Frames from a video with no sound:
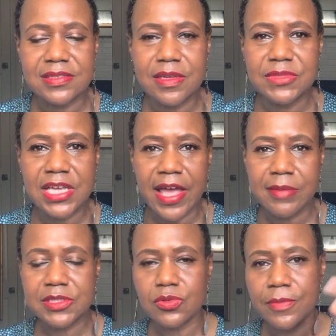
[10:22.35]

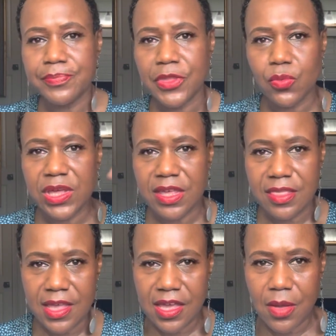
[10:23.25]
Sometimes we can
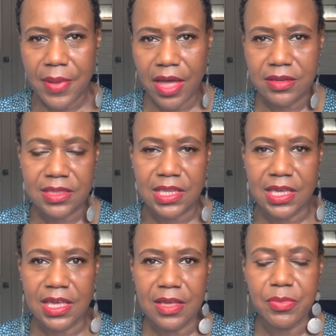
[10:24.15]
think about a thing,